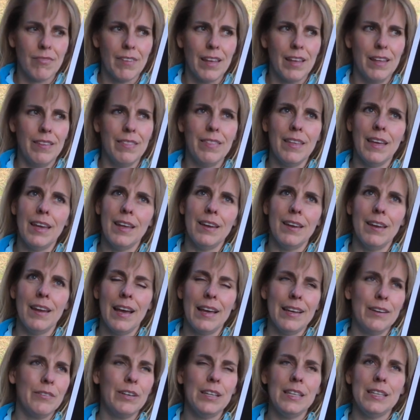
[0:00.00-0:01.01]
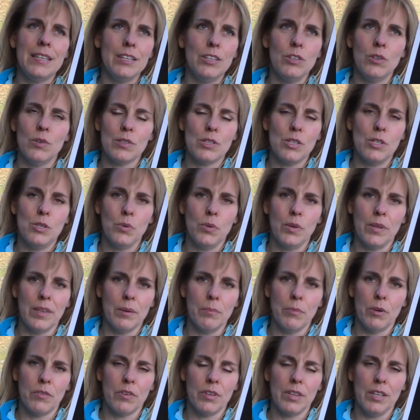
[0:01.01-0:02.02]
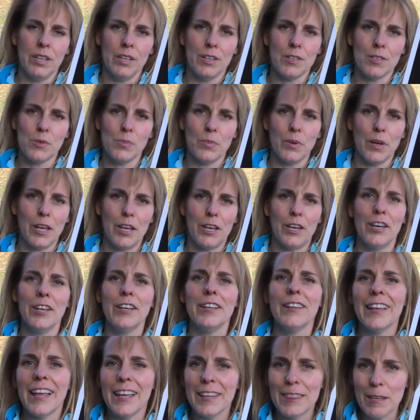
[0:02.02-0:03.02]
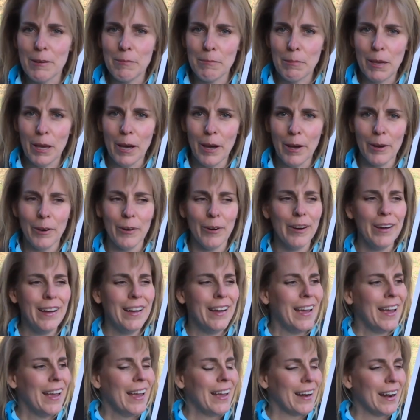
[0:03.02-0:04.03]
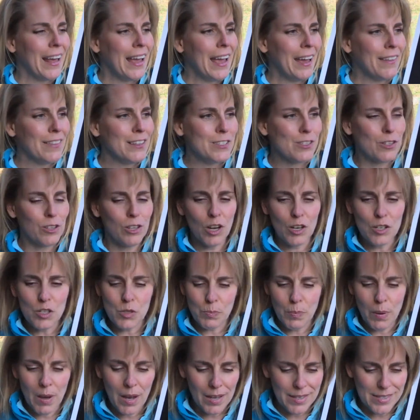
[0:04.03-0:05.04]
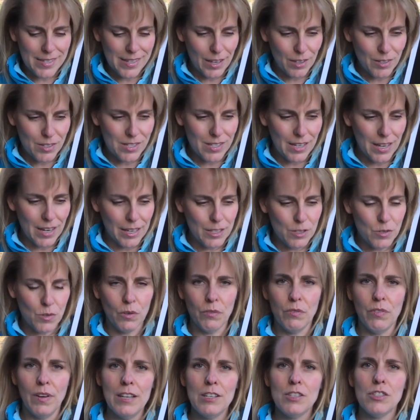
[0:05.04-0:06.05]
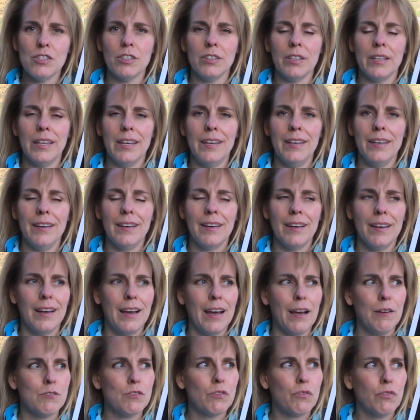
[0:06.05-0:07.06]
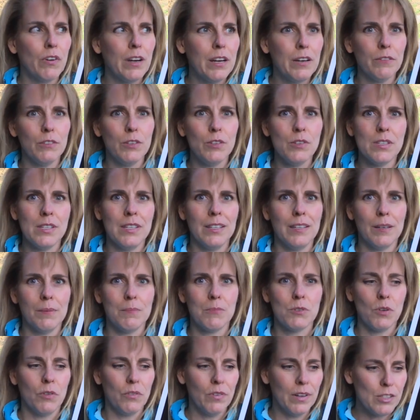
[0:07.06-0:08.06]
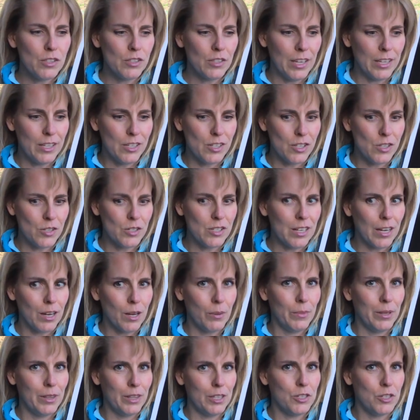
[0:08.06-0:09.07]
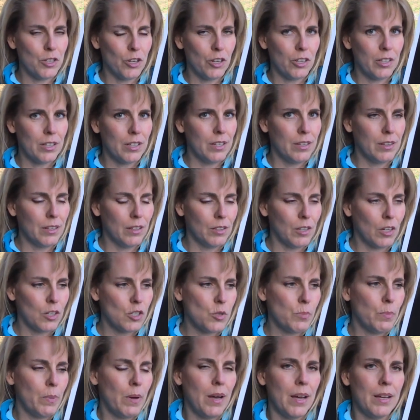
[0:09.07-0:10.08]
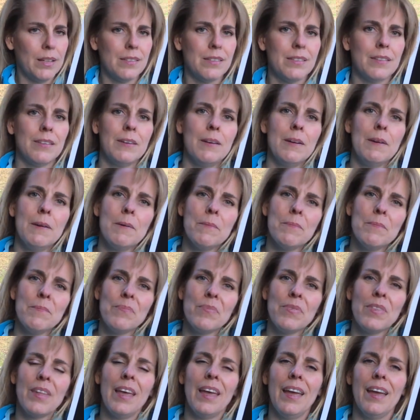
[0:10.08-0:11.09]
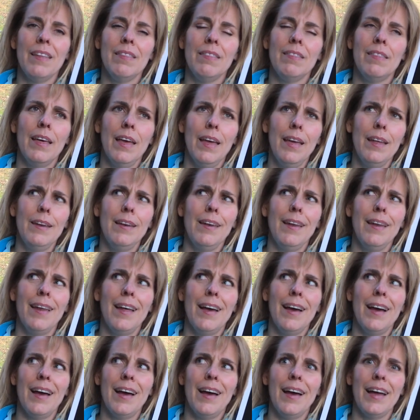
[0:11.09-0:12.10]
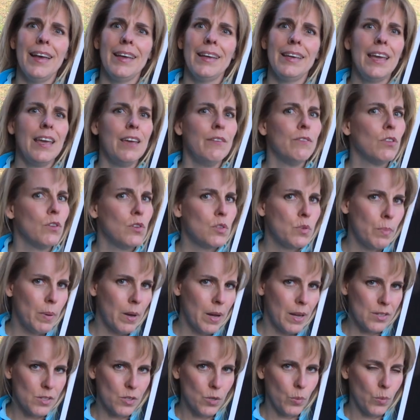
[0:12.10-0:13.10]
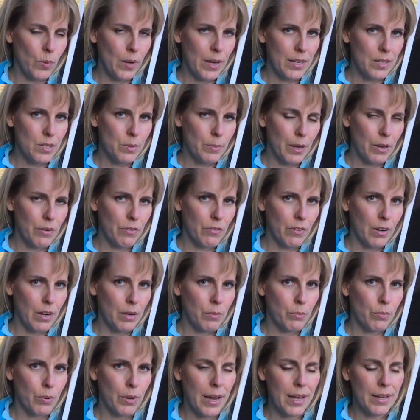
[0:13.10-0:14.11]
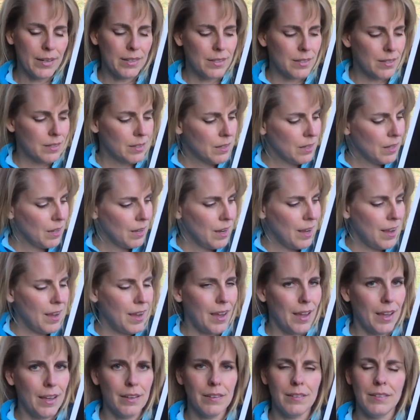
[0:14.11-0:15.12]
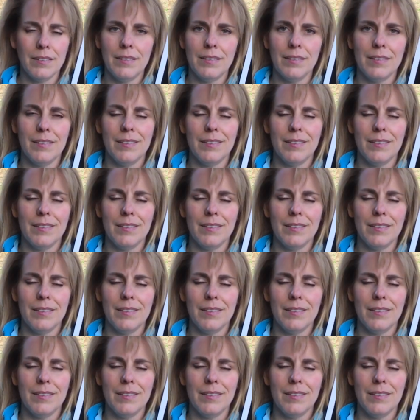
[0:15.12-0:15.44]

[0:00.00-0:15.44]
then I really didn't know what to do with them over the years, but I couldn't let them go. And I had these large pots outside, so eventually I was afraid of losing them. So eventually I just stuck them in the dirt in the large pots. And then I gave those pots away to my friend Brett. And